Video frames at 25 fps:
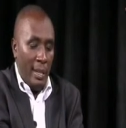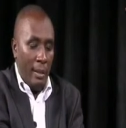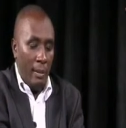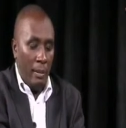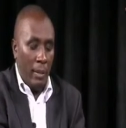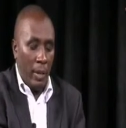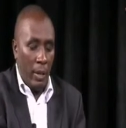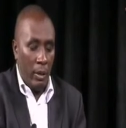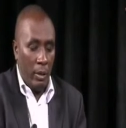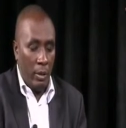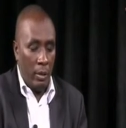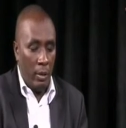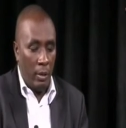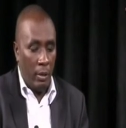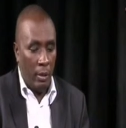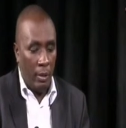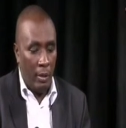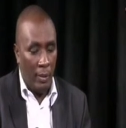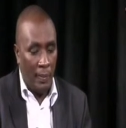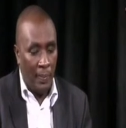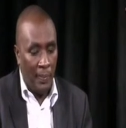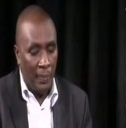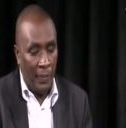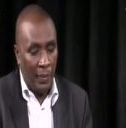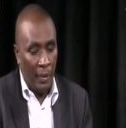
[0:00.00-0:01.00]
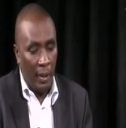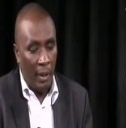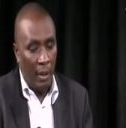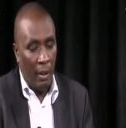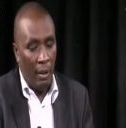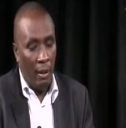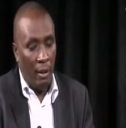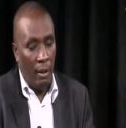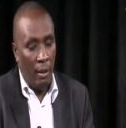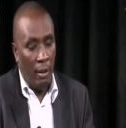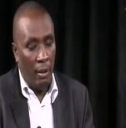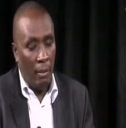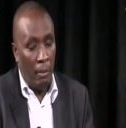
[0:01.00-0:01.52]
but also
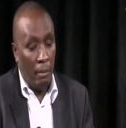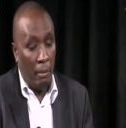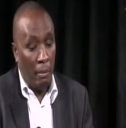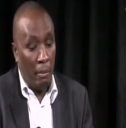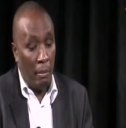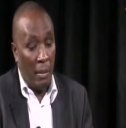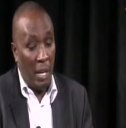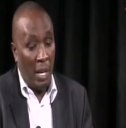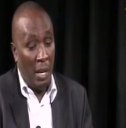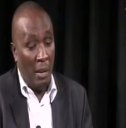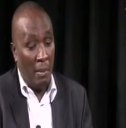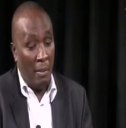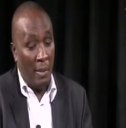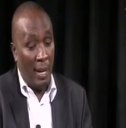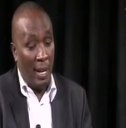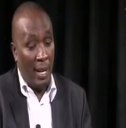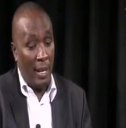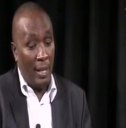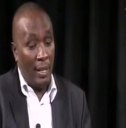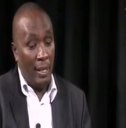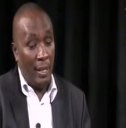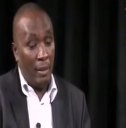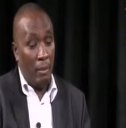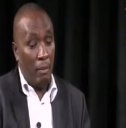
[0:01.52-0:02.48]
minimize